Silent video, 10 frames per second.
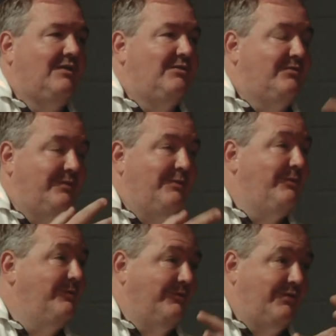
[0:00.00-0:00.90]

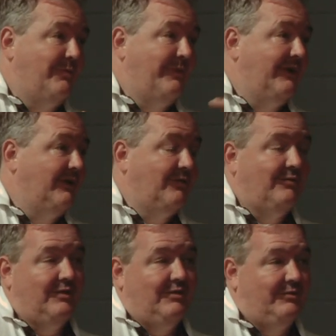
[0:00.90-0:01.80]
food, shopping,
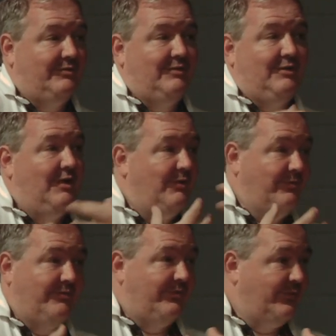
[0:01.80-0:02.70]
or
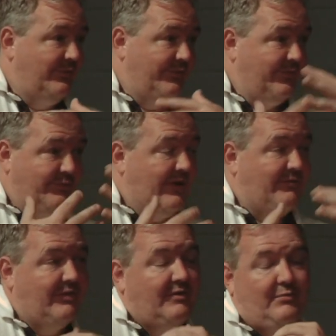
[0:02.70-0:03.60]
clothes, or
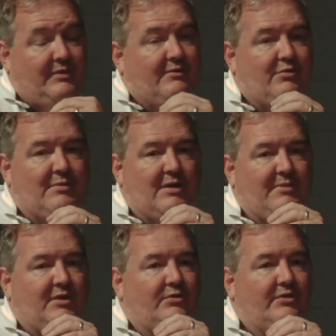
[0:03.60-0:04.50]
whatever it might
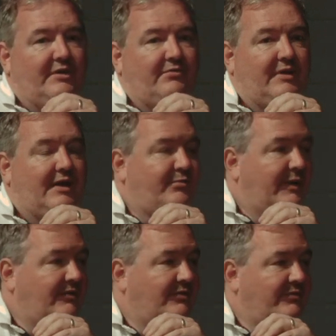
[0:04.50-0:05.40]
be, all the different
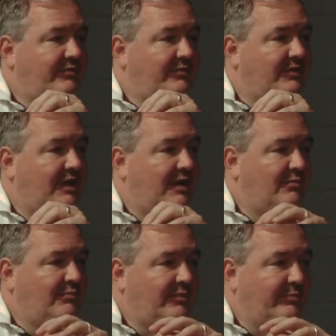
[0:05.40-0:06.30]
aspects of
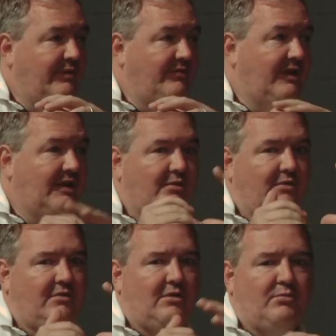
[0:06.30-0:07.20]
simplicity. I know
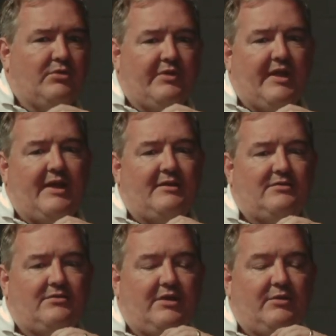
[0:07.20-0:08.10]
there's a lot more than that.
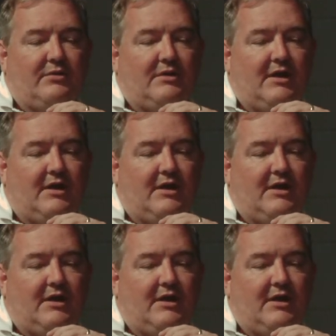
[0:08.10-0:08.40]
So,